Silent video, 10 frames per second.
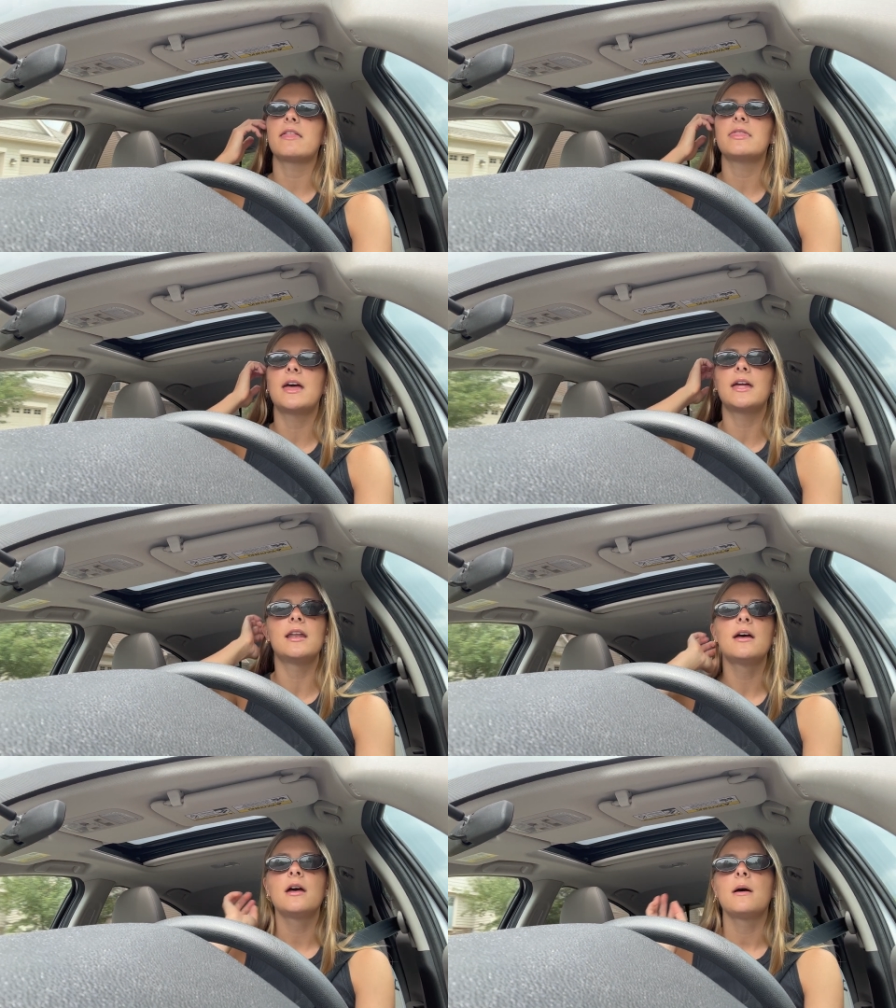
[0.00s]
And
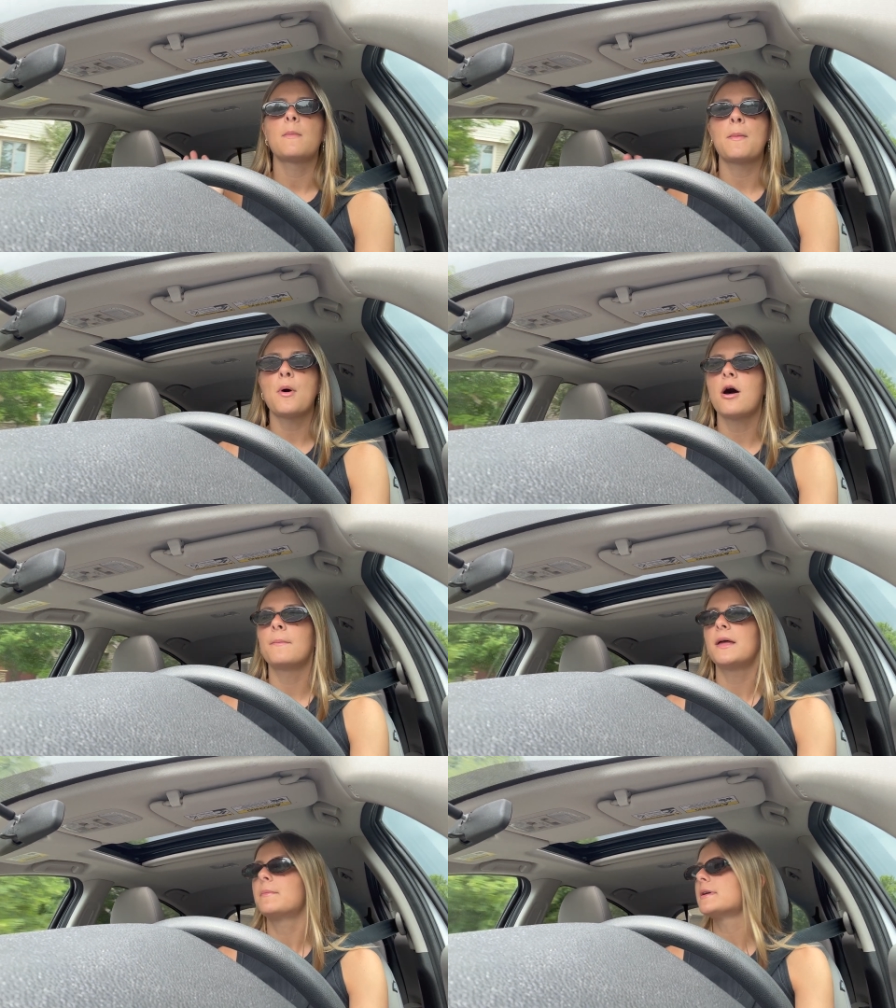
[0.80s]
then my
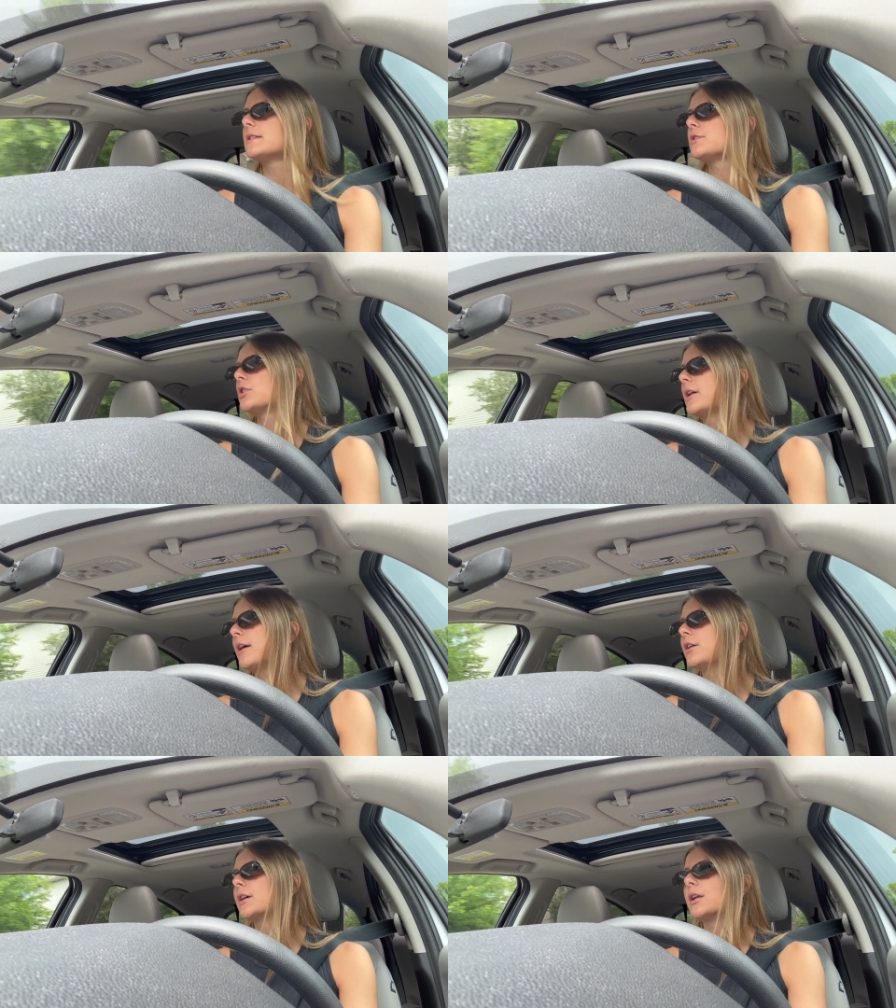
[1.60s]
mom and my sister and I
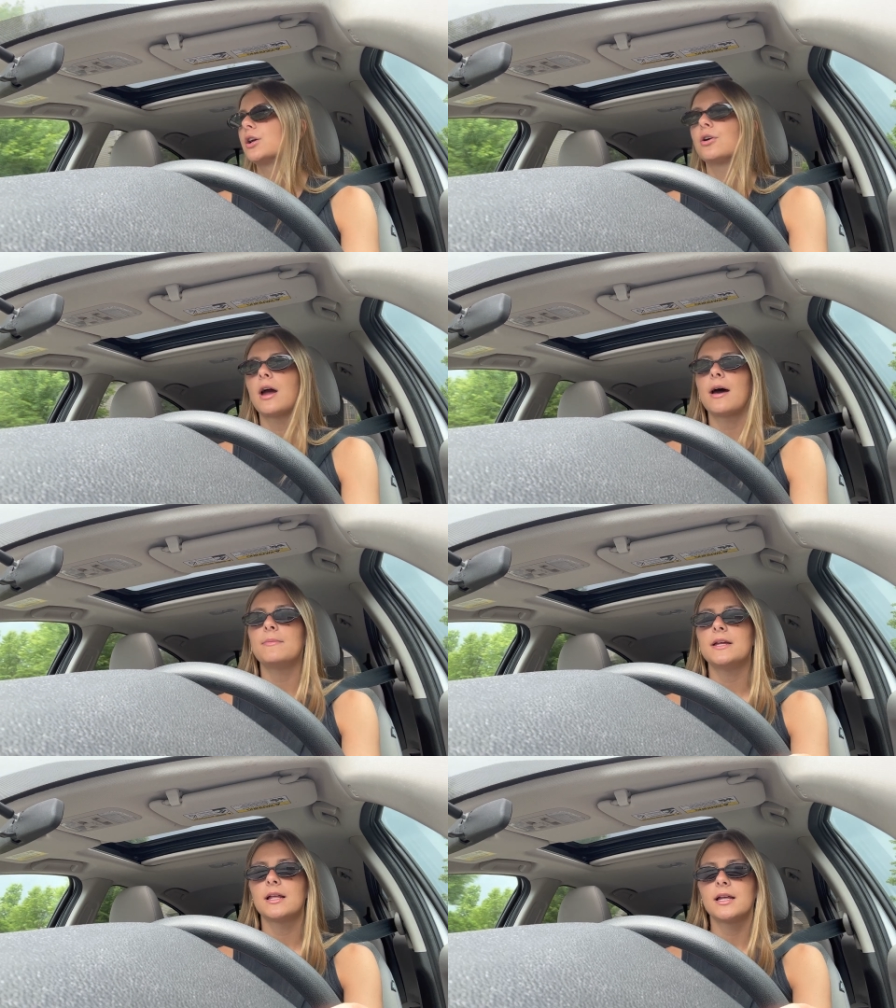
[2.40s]
are gonna
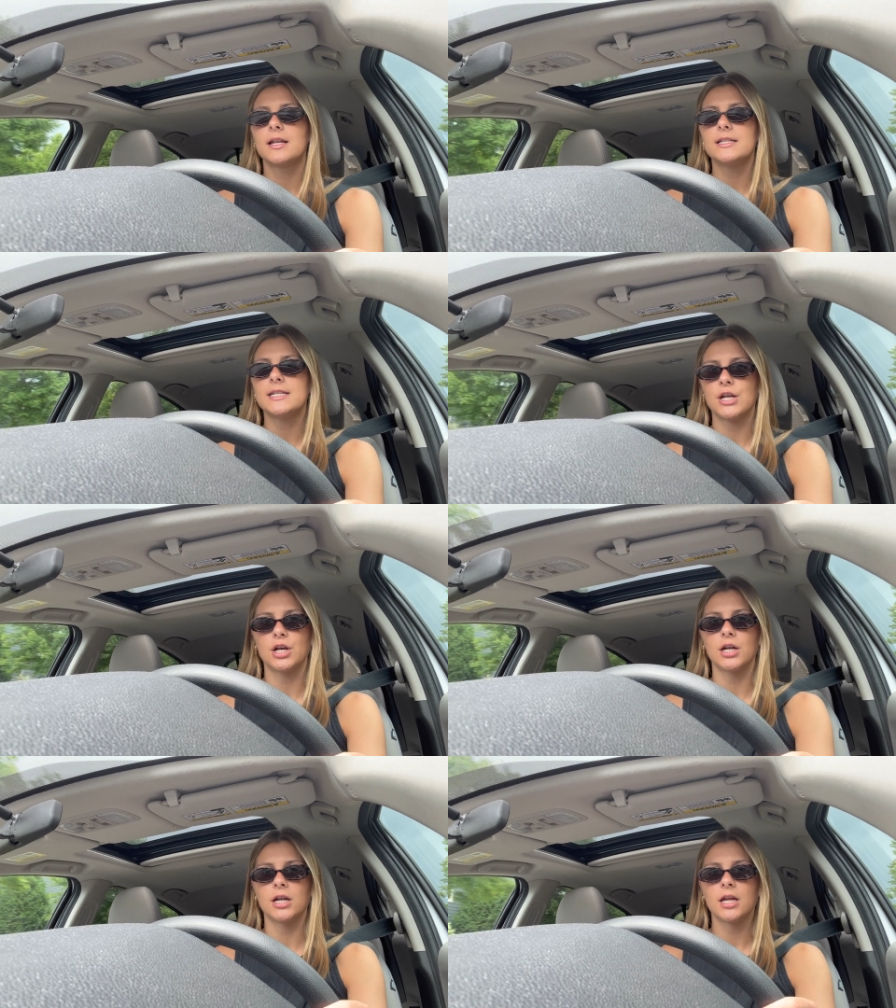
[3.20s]
grab
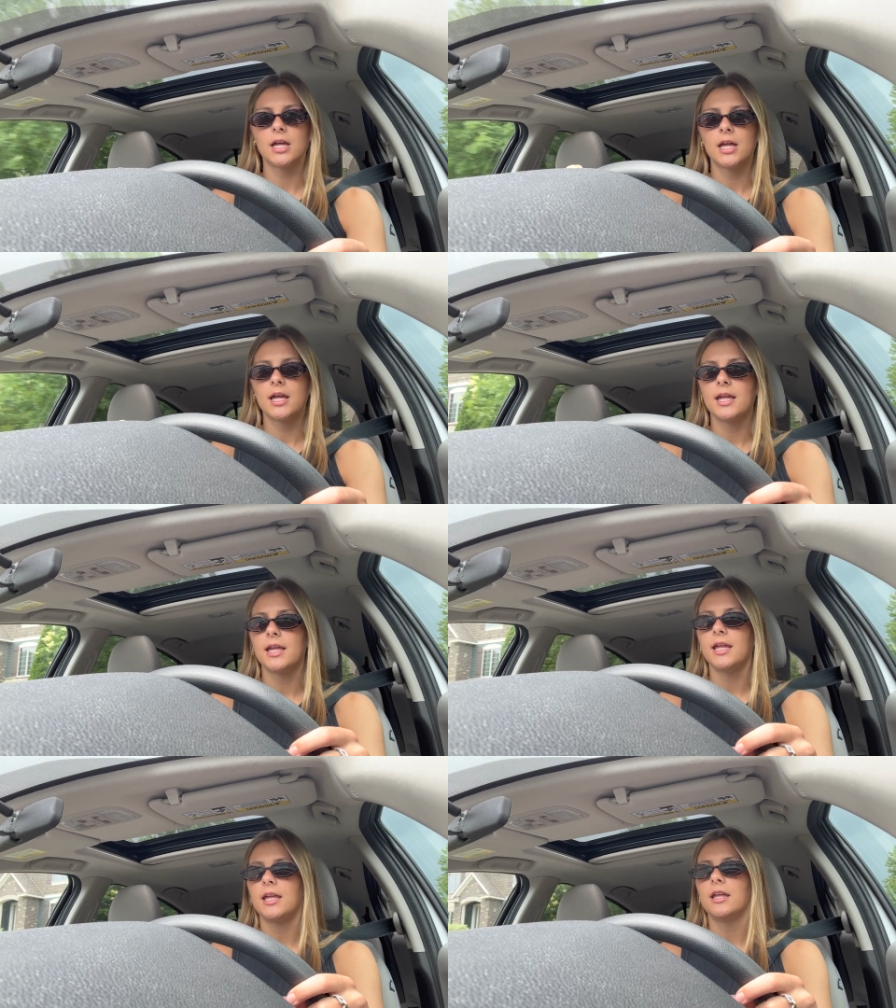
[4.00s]
dinner
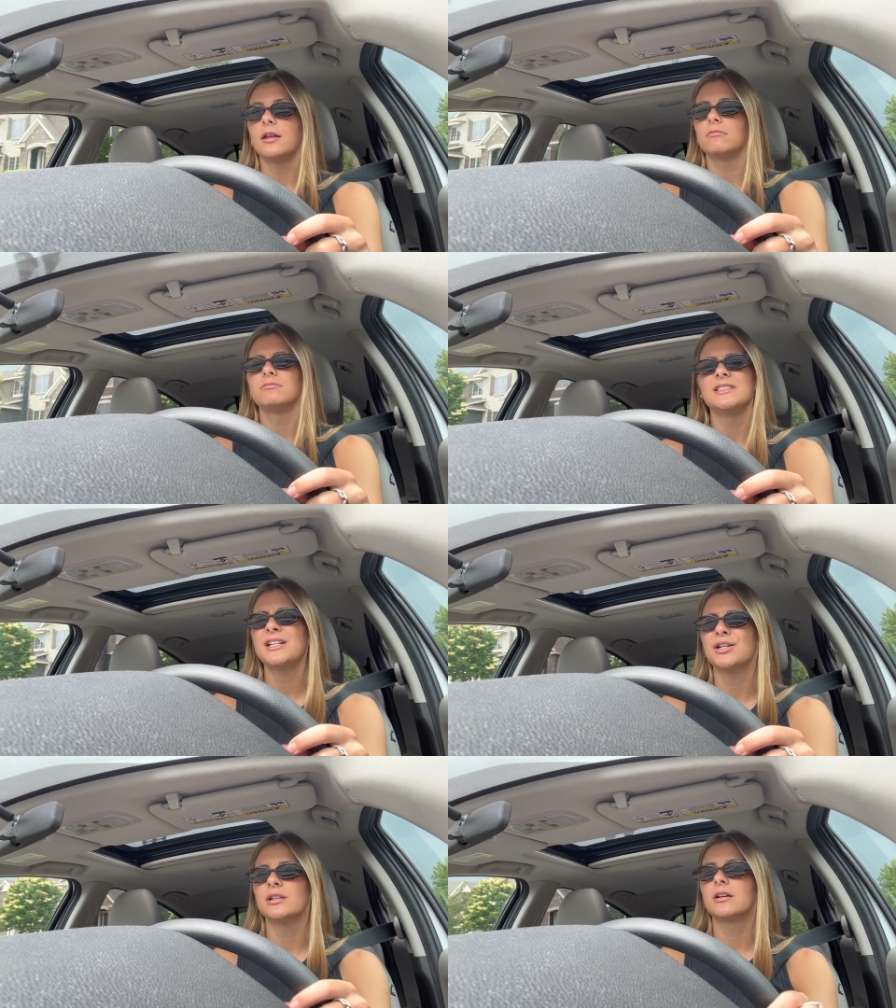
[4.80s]
in
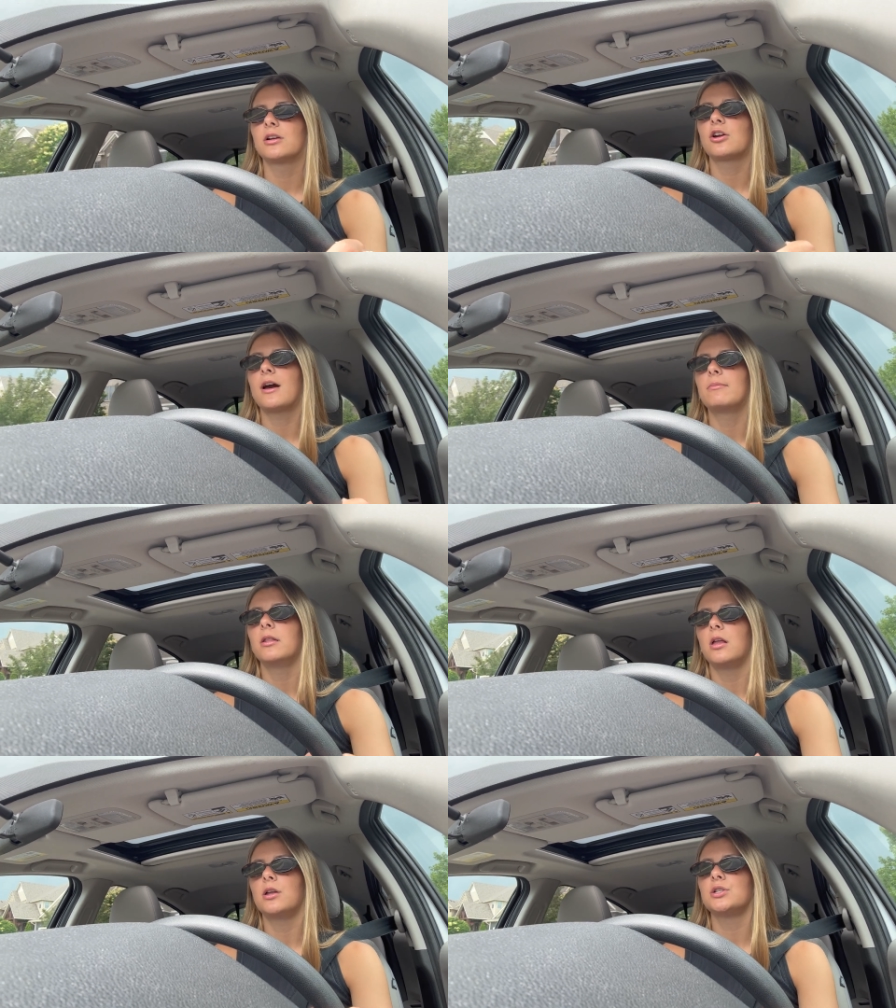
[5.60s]
dinner, grab
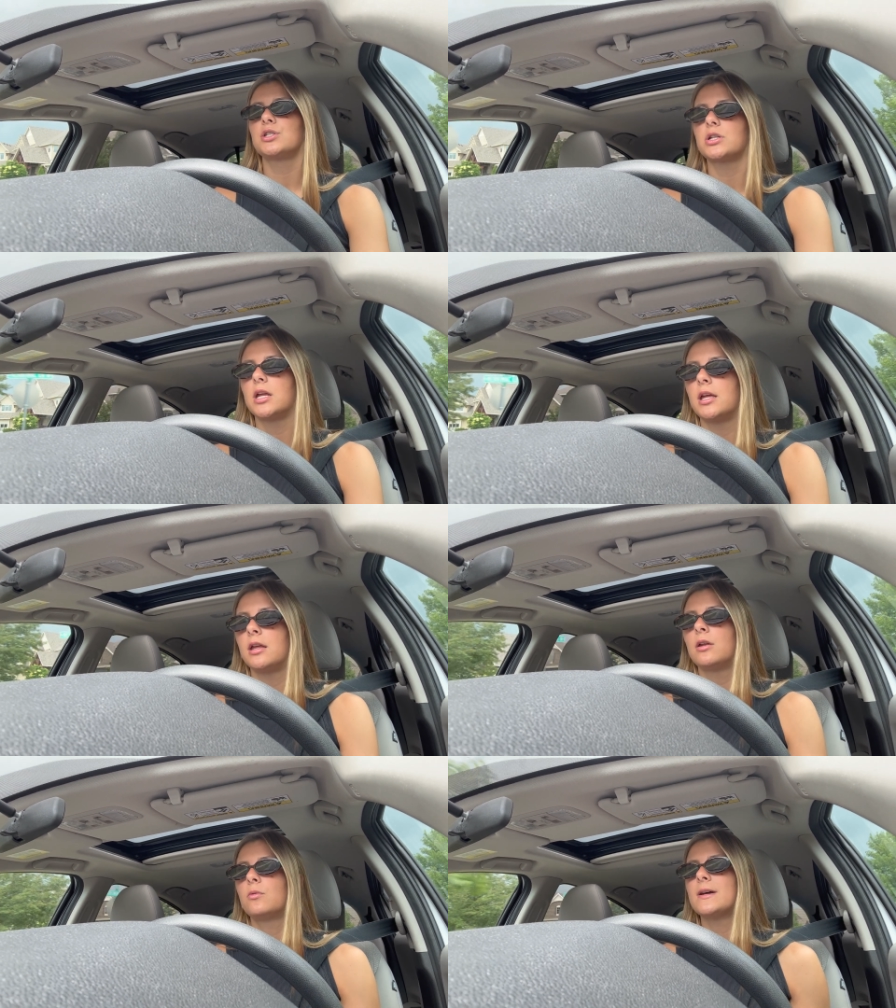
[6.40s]
lunch
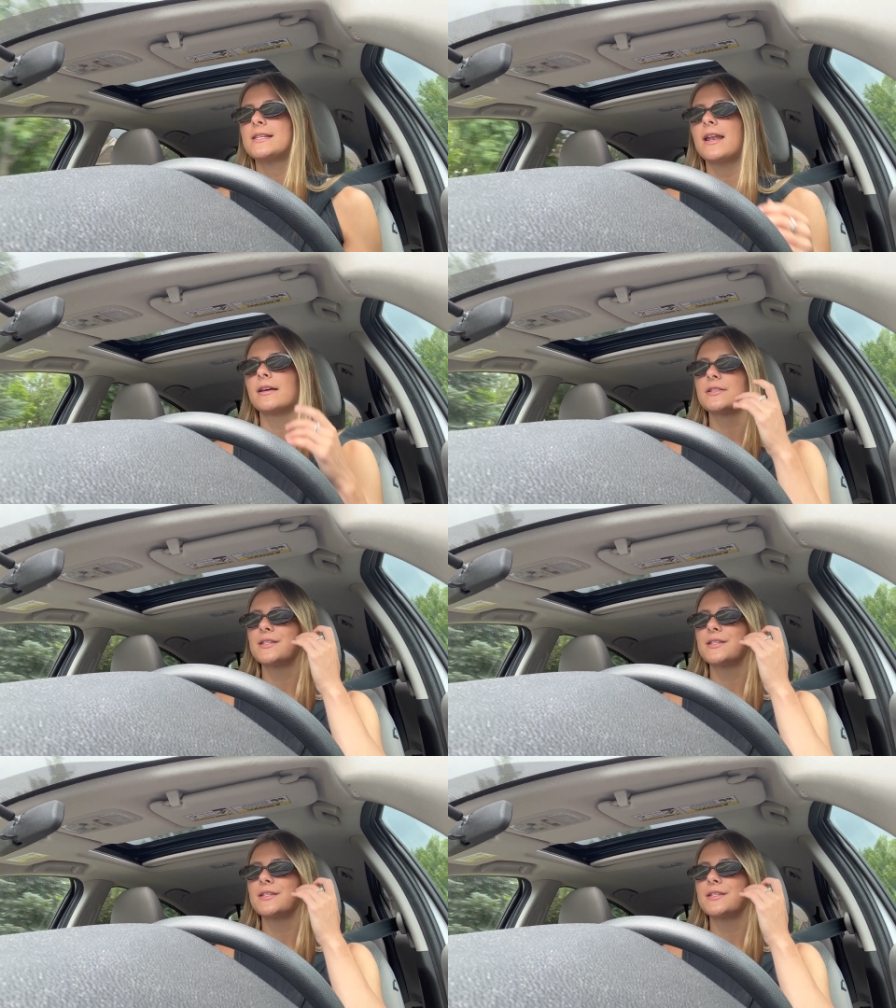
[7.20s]
in Wayzata.